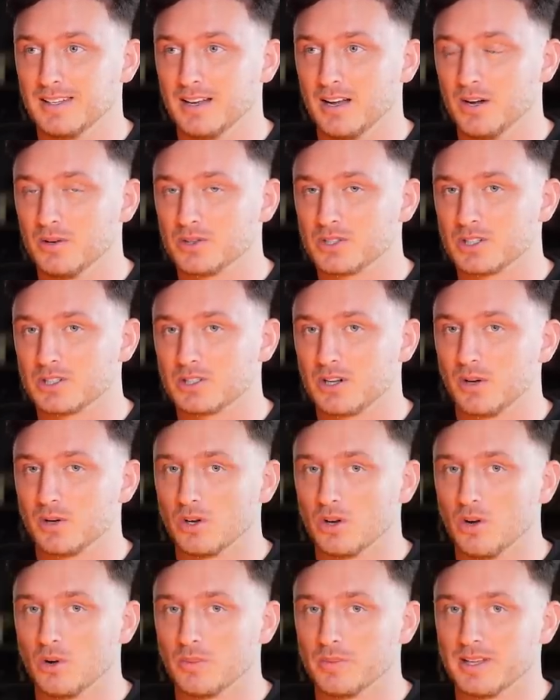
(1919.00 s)
I was just going
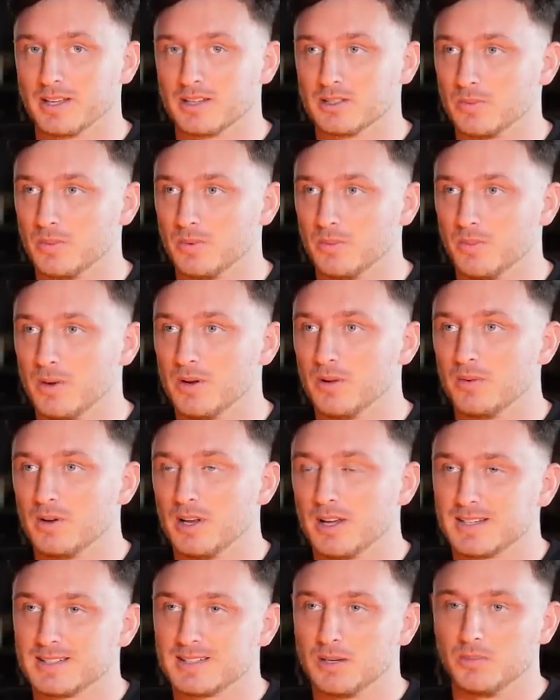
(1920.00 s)
along with it because we, were,
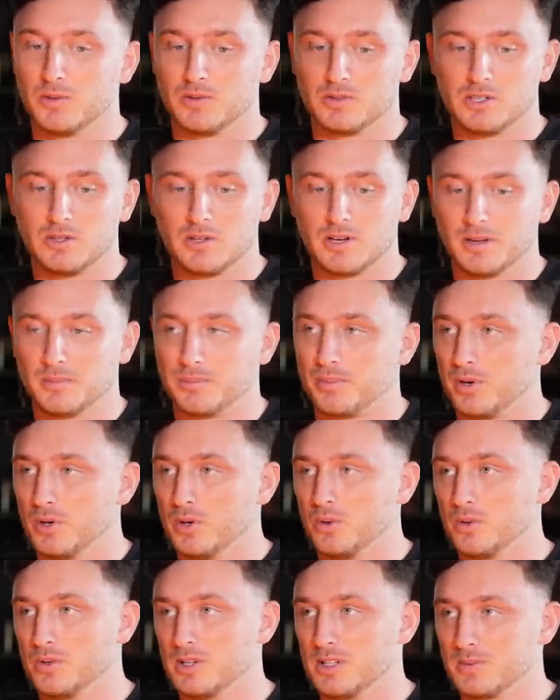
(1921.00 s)
like I said, we were doing like
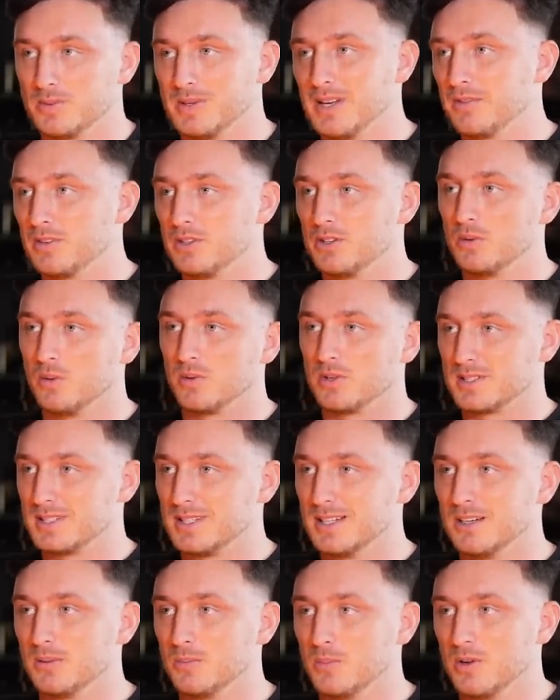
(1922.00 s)
pre-orders. We never knew what the
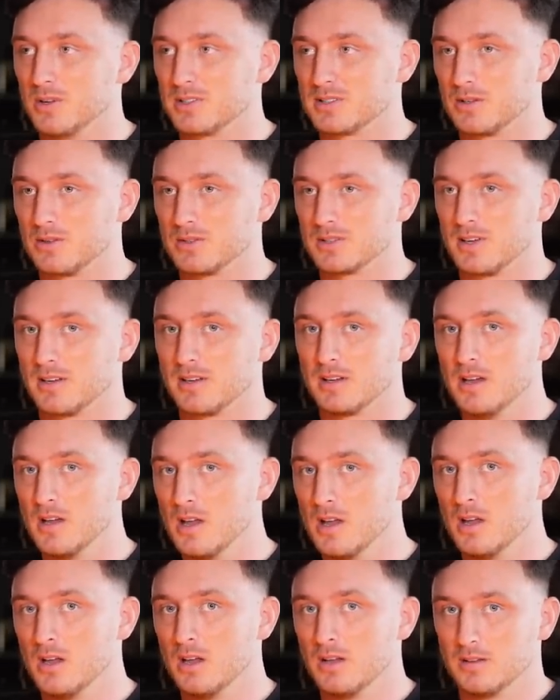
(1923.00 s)
ceiling was, so I was like,
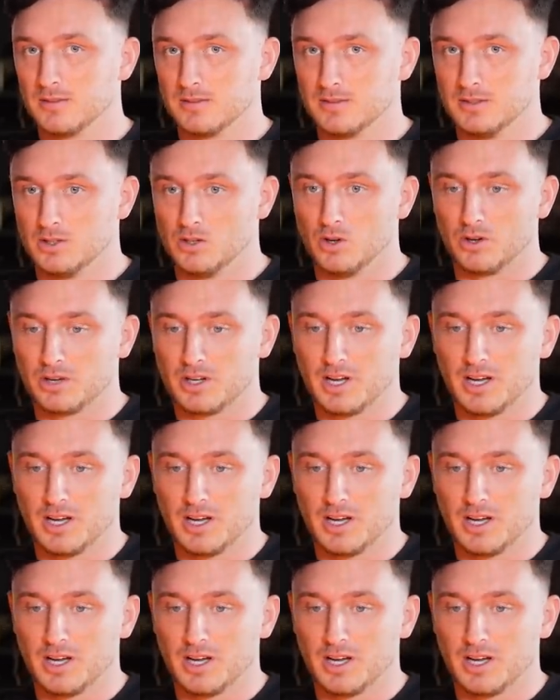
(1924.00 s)
"You got a